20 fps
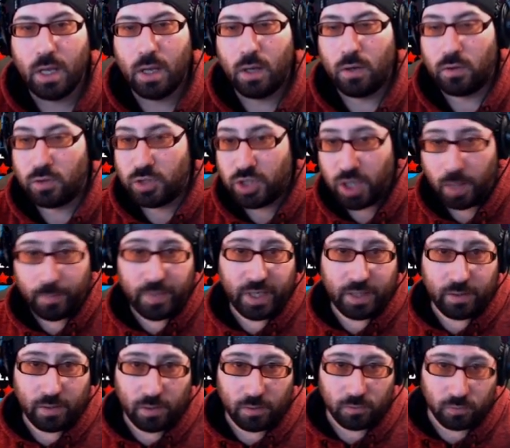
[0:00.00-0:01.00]

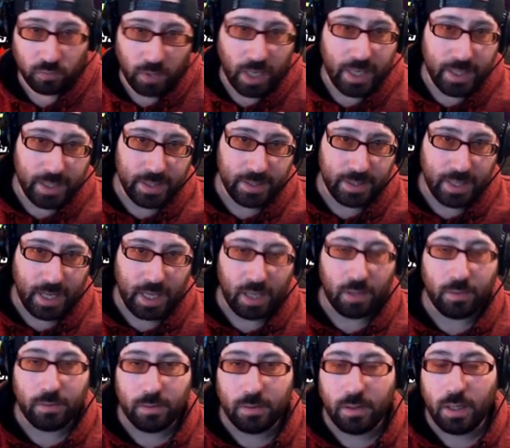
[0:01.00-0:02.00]
jumping right in
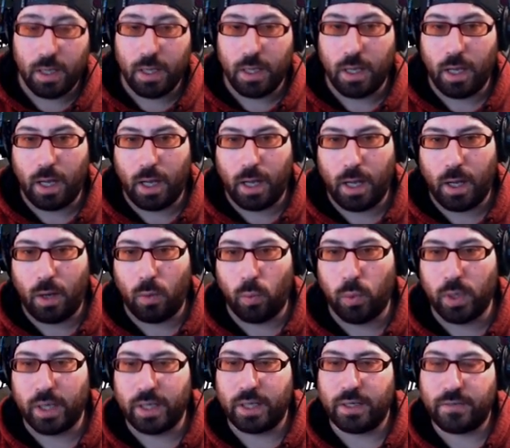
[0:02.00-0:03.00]
now, uh,
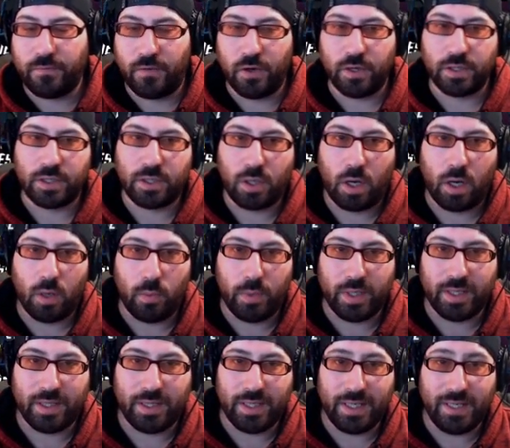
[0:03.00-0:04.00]
we're going to first start with
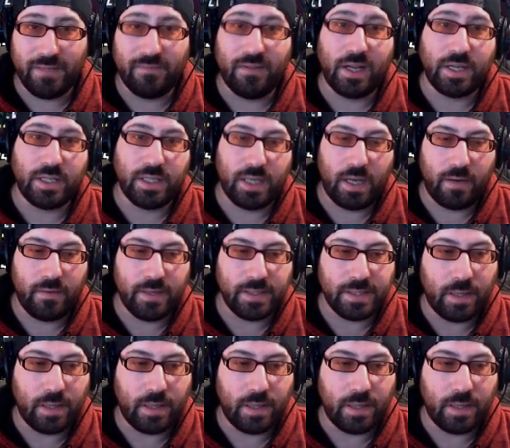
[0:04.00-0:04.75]
the legendaries.